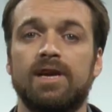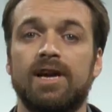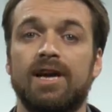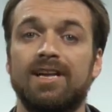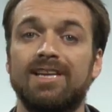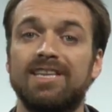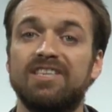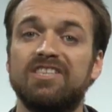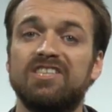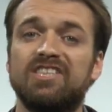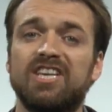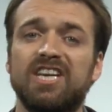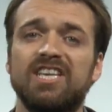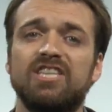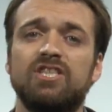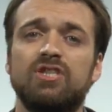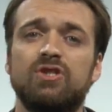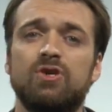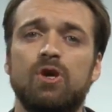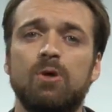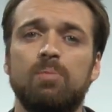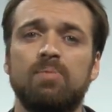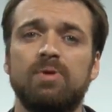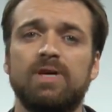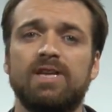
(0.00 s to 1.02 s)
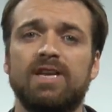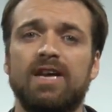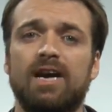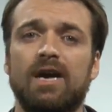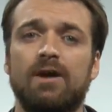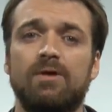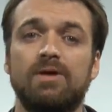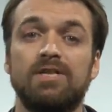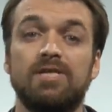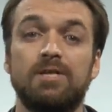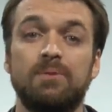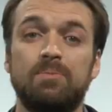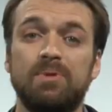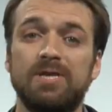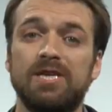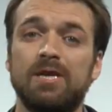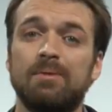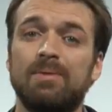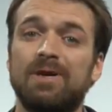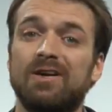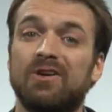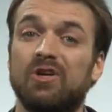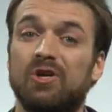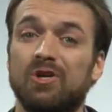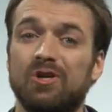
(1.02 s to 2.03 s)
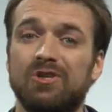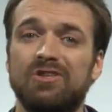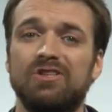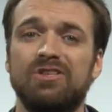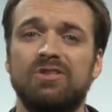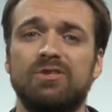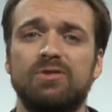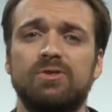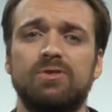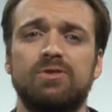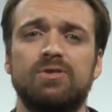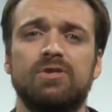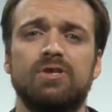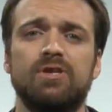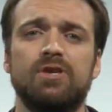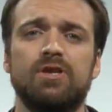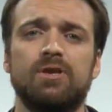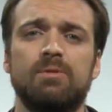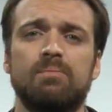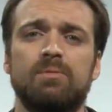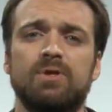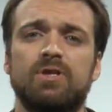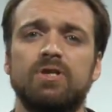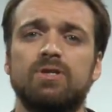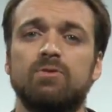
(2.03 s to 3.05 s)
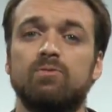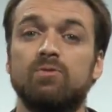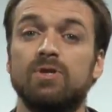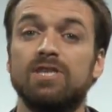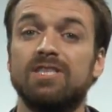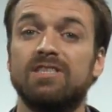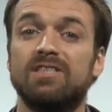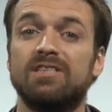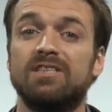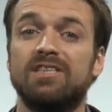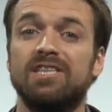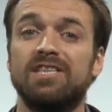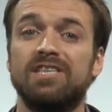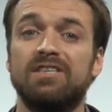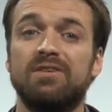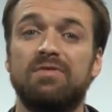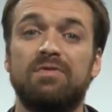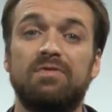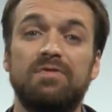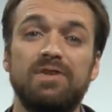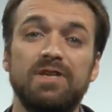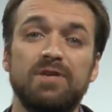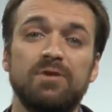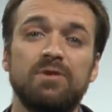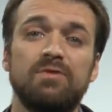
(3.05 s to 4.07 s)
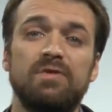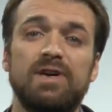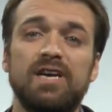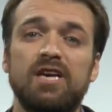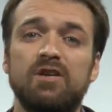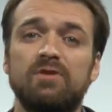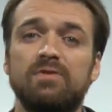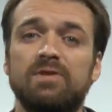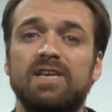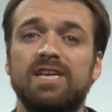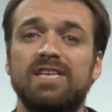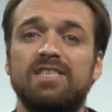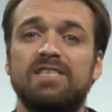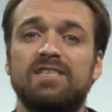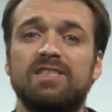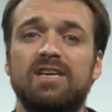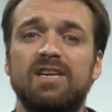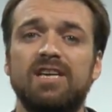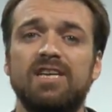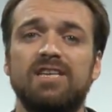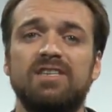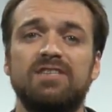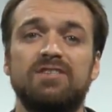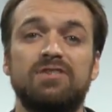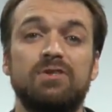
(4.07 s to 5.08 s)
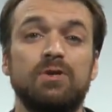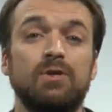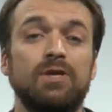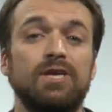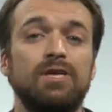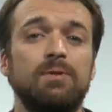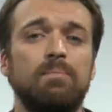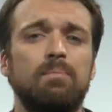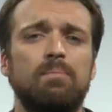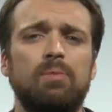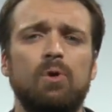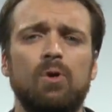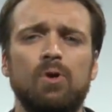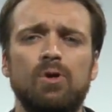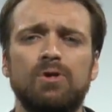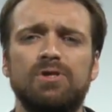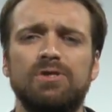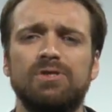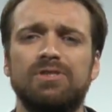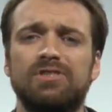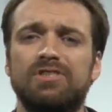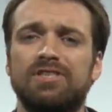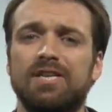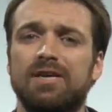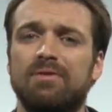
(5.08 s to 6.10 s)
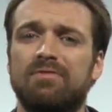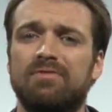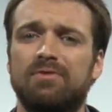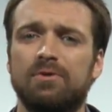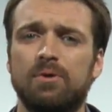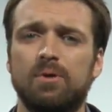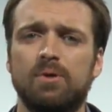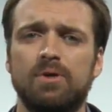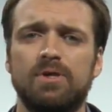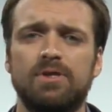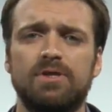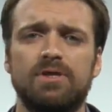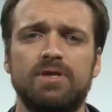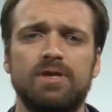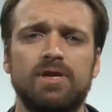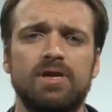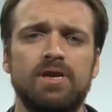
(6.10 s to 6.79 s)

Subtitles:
And let's change topic now and speak about good news, because recently the field of healthcare science took an important step forward.